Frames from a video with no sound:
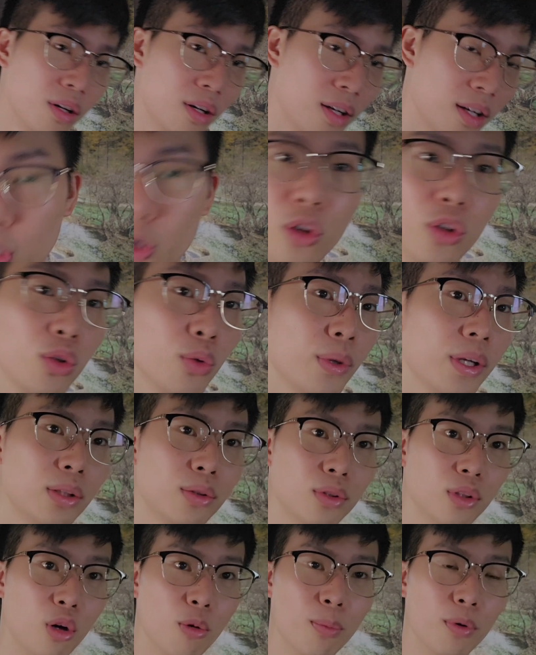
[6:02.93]
all the way to
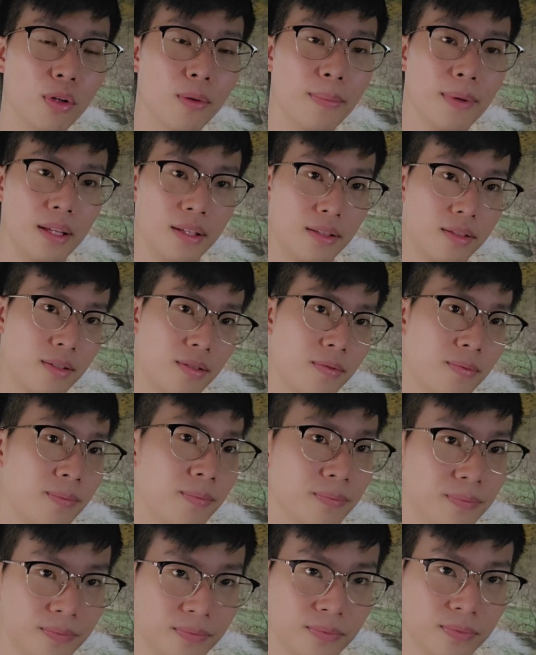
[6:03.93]
the opponent base.
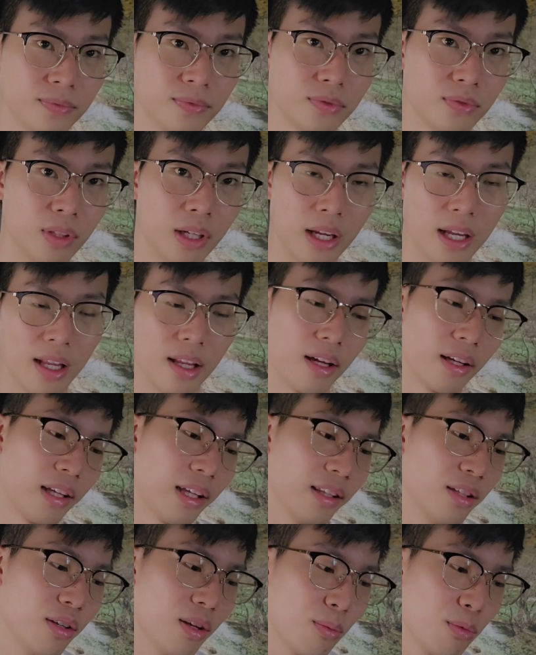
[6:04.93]
Right, I
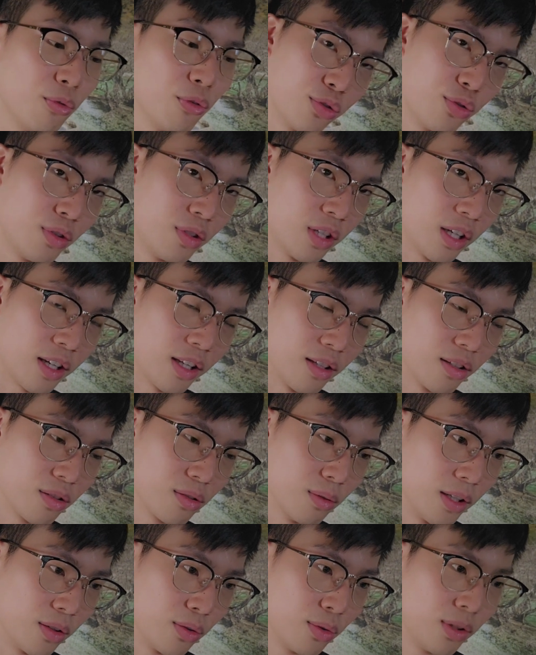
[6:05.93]
think you can move for like 3 seconds,
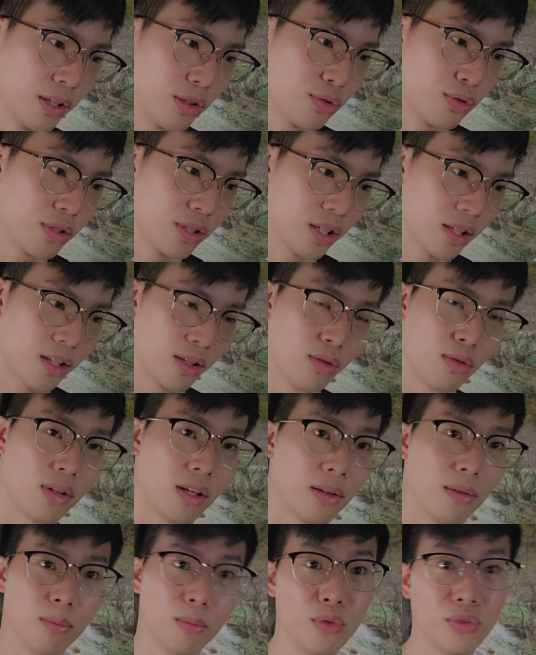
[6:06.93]
so during the 3 seconds you can
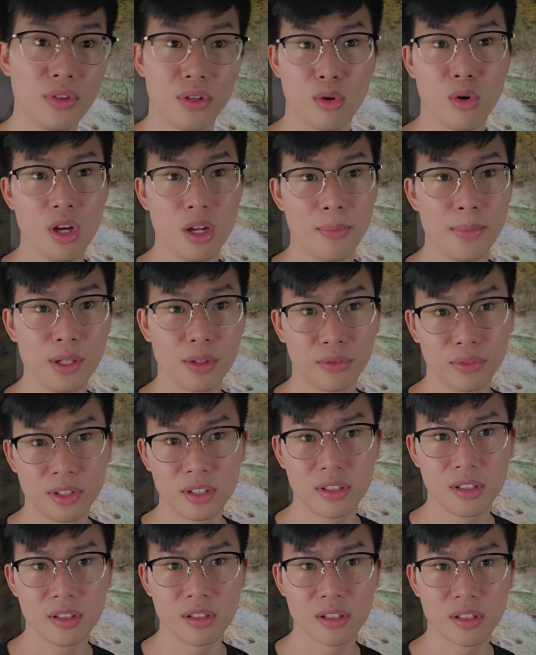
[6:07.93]
move quite a bit of
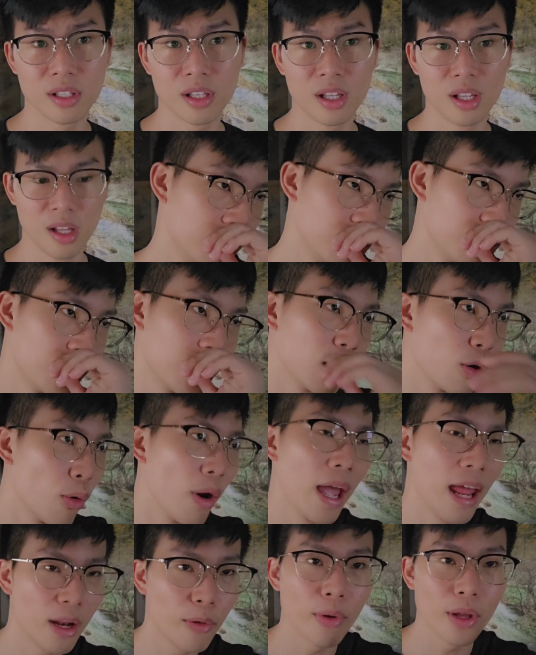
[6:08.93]
distance. You can go
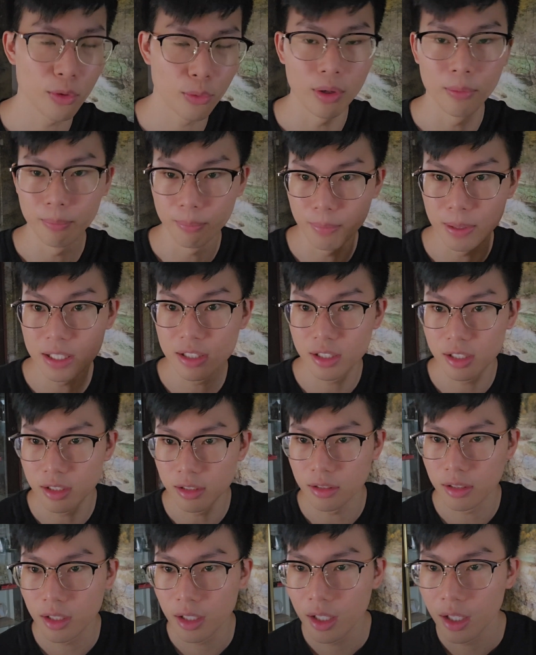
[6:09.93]
anywhere you want,
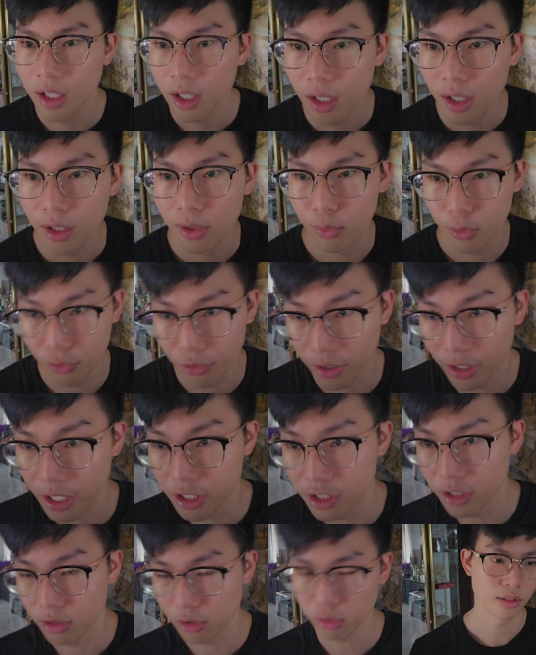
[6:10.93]
basically, with a
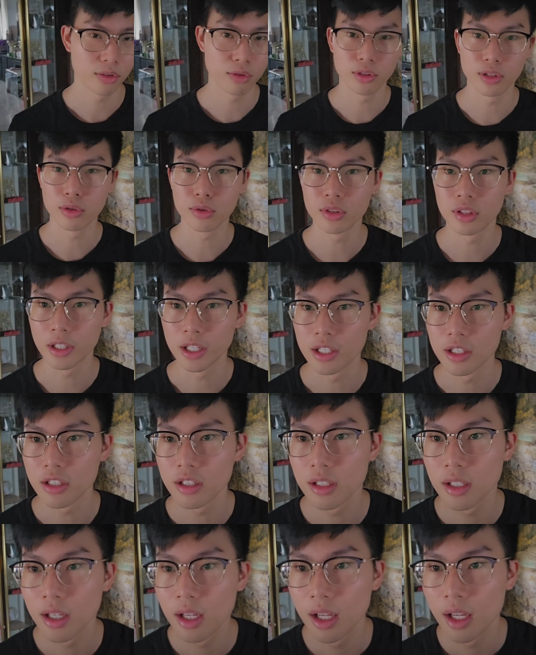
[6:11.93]
gadget, so you can use a gadget
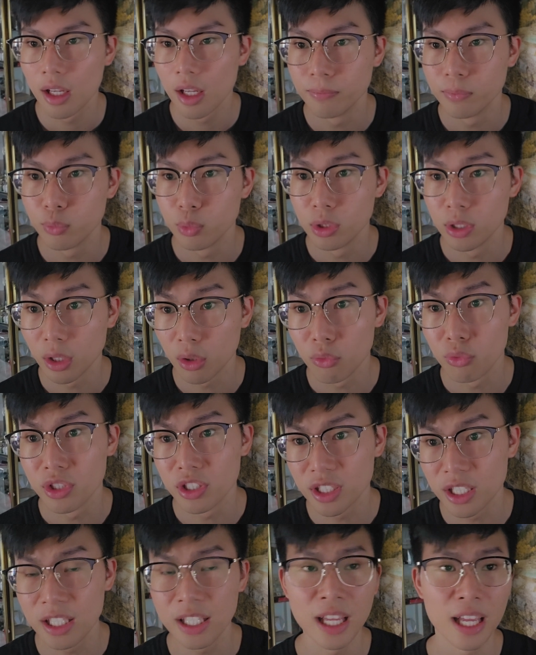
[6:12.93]
without
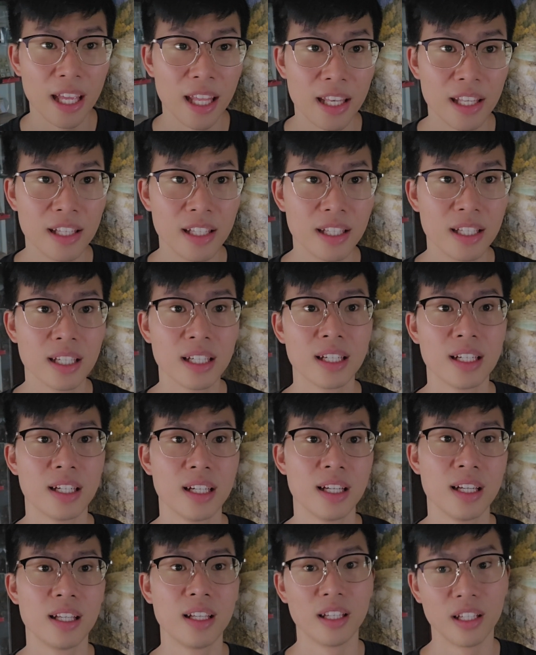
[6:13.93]
risking any
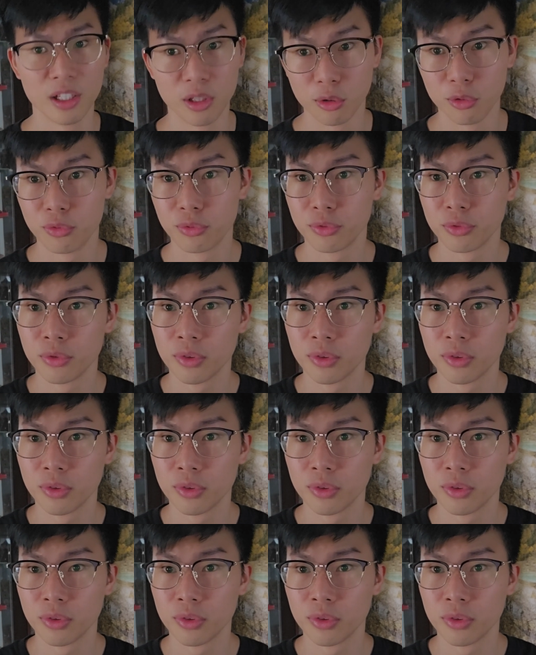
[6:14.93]
health.